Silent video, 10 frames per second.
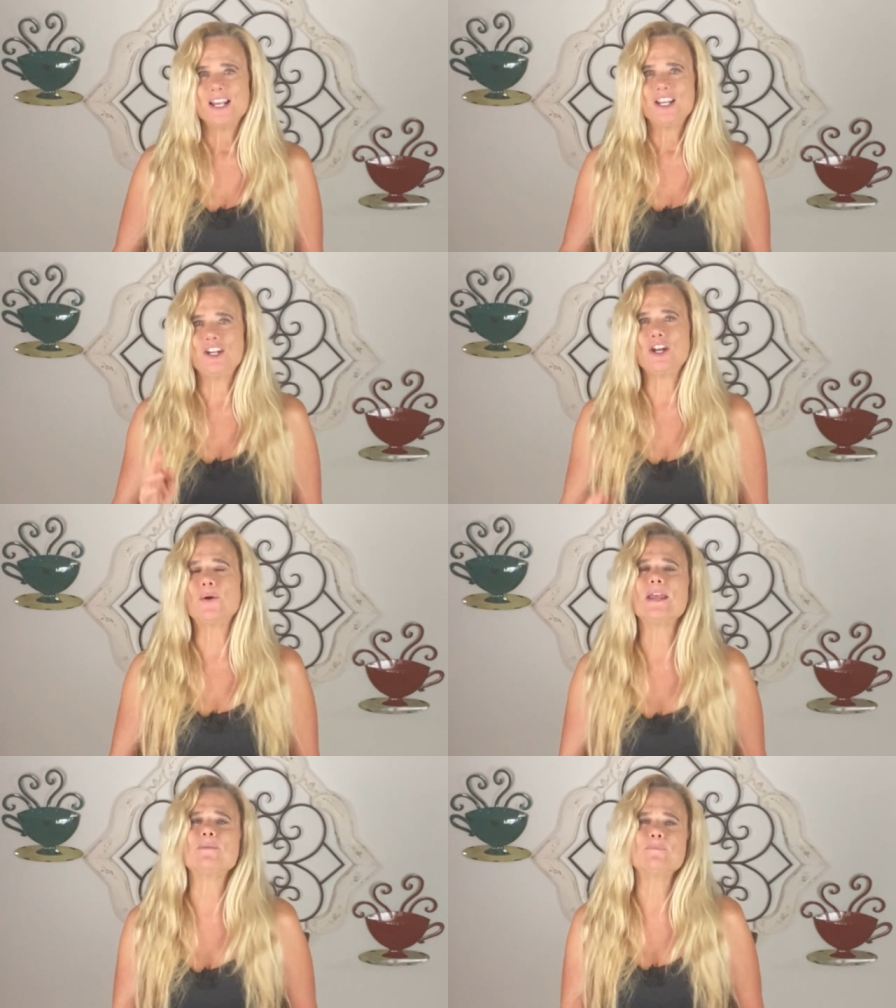You
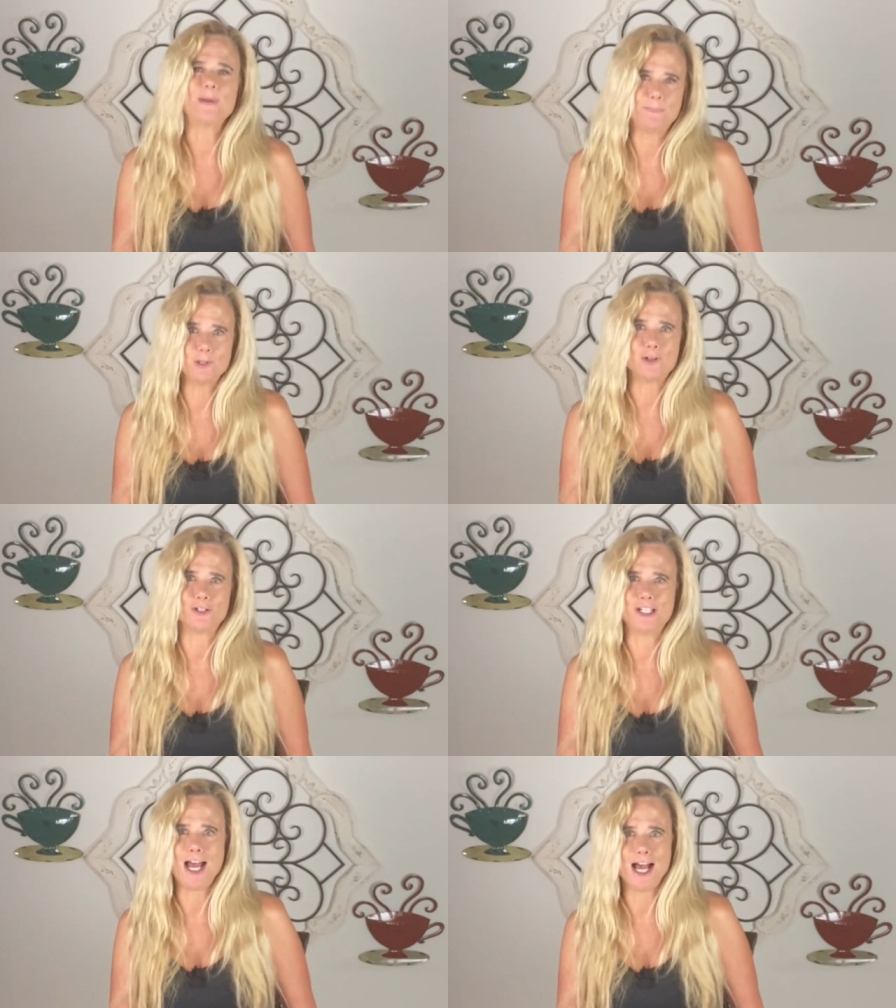know, in
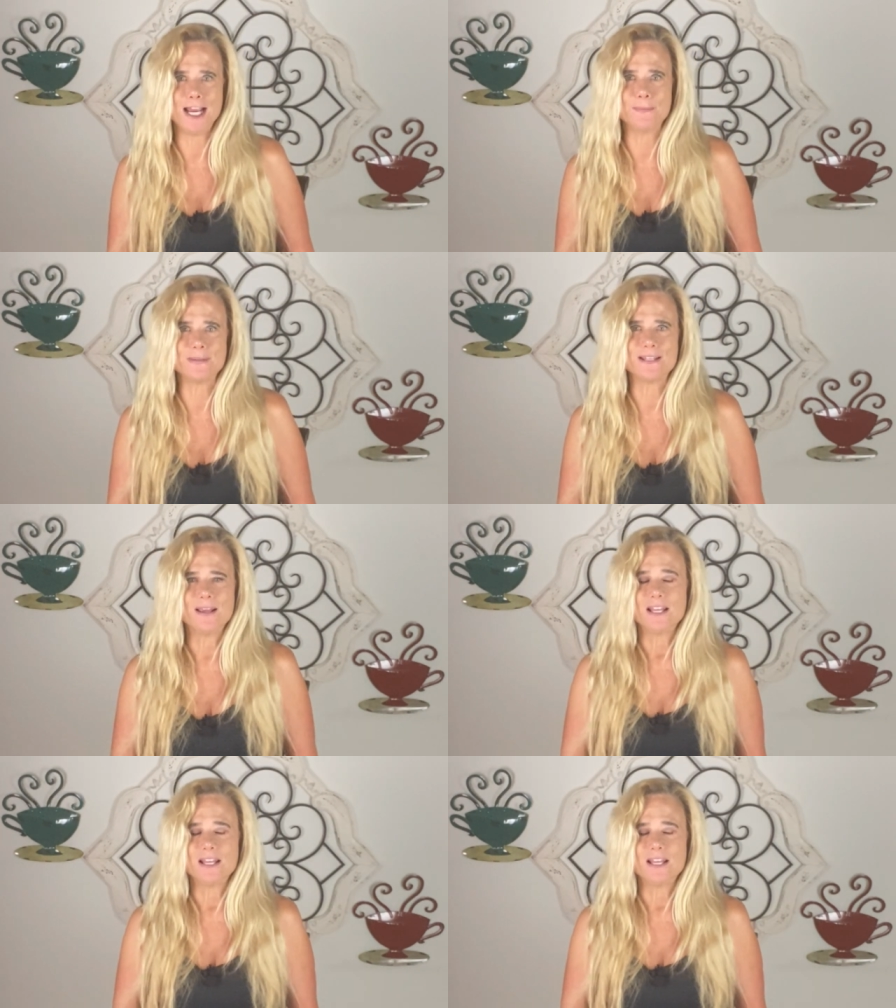biblical times,